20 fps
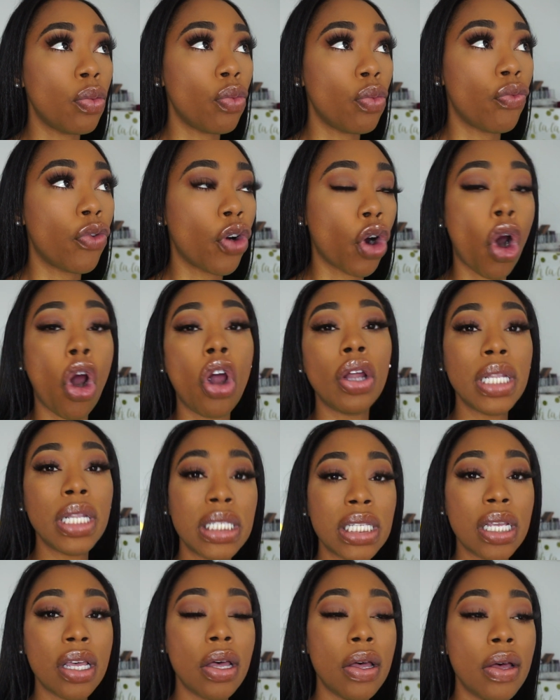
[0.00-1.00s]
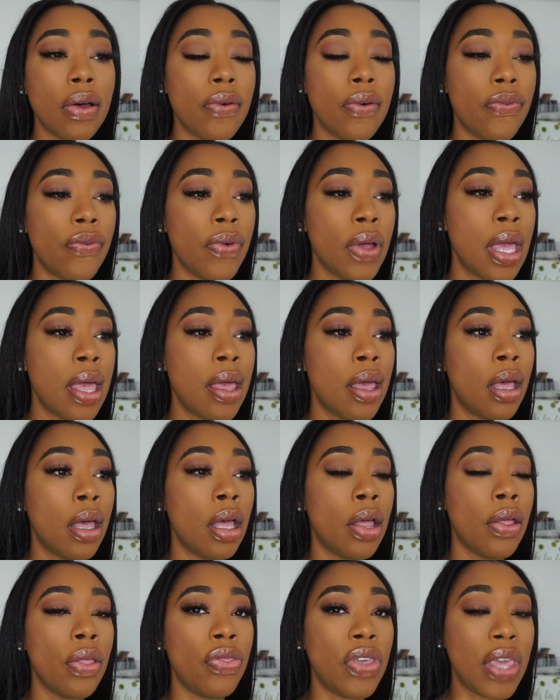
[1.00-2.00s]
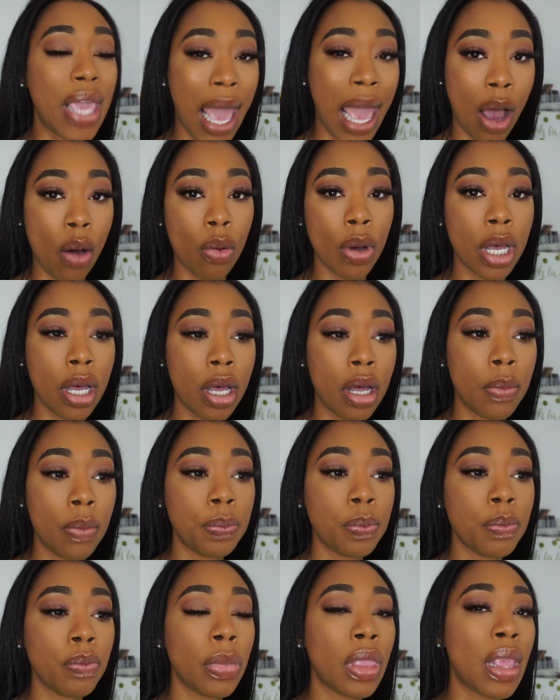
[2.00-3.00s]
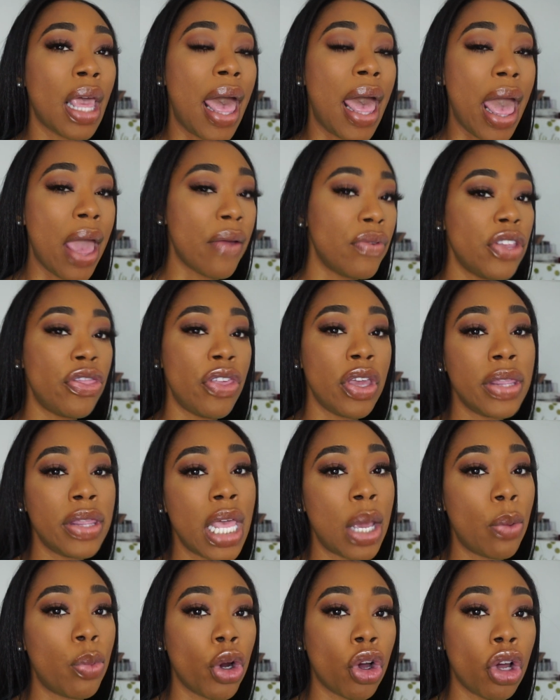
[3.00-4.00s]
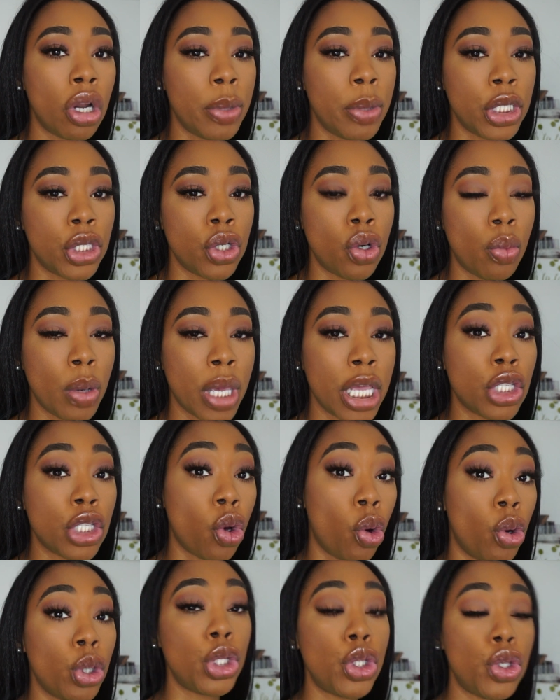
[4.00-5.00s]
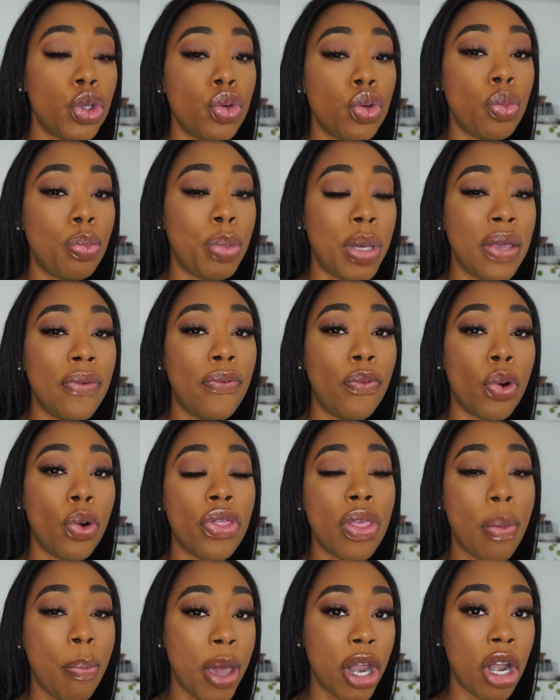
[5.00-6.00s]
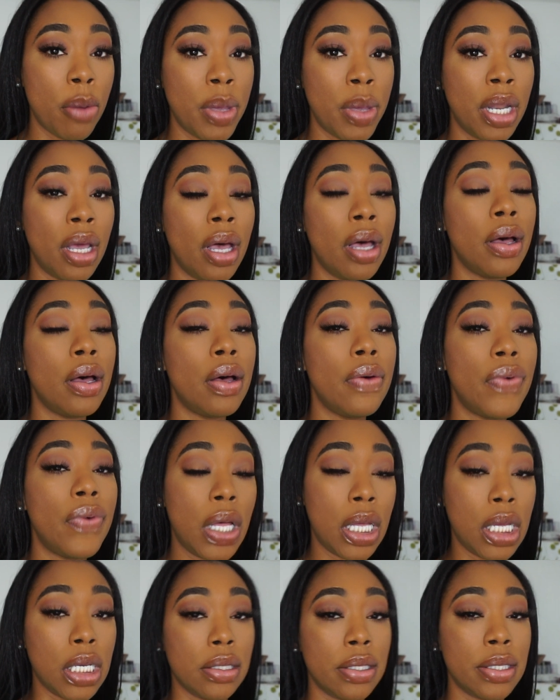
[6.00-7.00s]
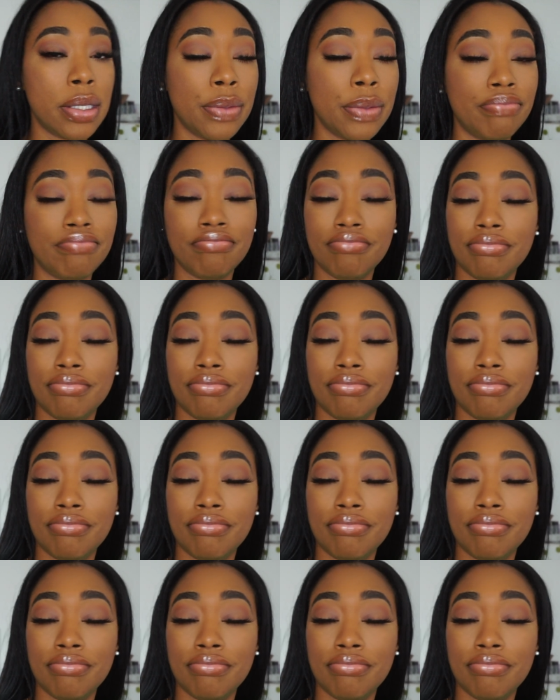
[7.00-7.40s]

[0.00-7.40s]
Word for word: regardless of the outcome, everything that we're going to be doing is going to be for the betterment of us.